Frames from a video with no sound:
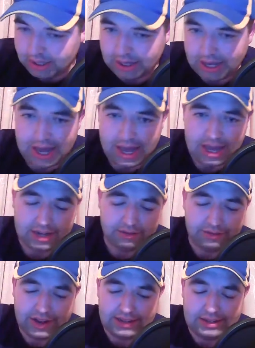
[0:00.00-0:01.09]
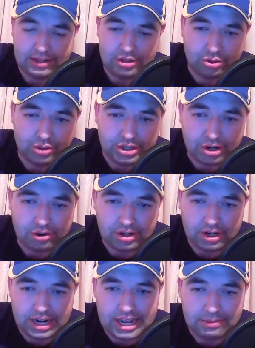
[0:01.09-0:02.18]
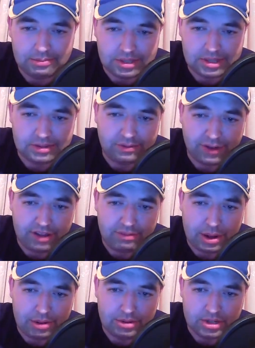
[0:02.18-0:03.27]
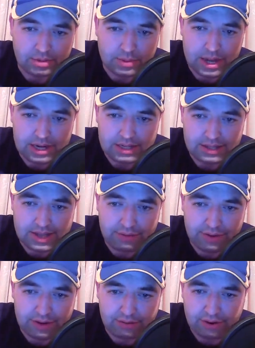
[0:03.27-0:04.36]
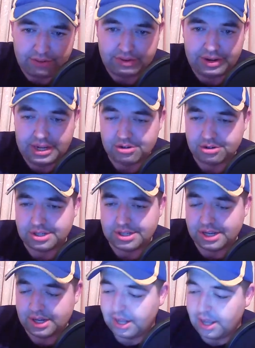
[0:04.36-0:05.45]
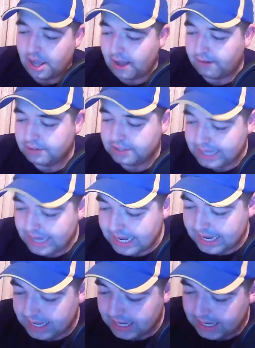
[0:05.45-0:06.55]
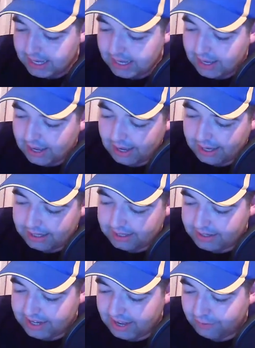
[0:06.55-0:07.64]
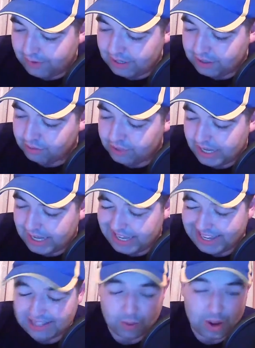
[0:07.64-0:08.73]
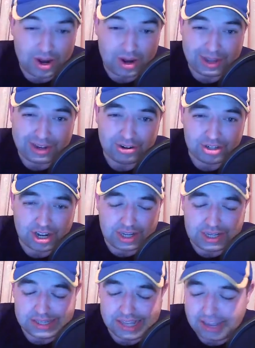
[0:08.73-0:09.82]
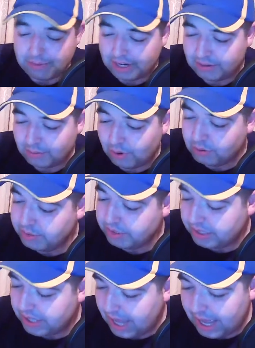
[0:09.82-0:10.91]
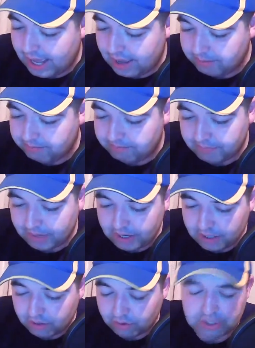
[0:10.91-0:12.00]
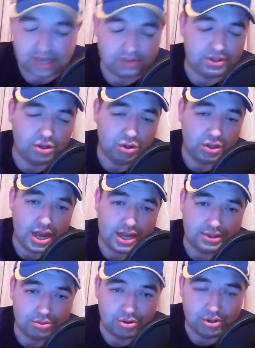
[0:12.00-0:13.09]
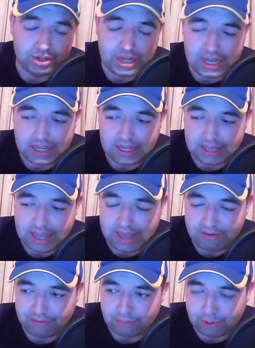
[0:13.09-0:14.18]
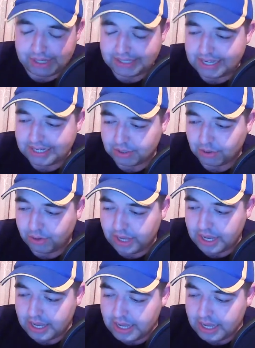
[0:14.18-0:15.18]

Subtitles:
the fact that Joey Sheridan claims £5 as well is definitely very, very interesting. Obviously, I definitely do think he is one of the better jockeys claiming at the moment. You just have to look at the run he gave Princess Zoe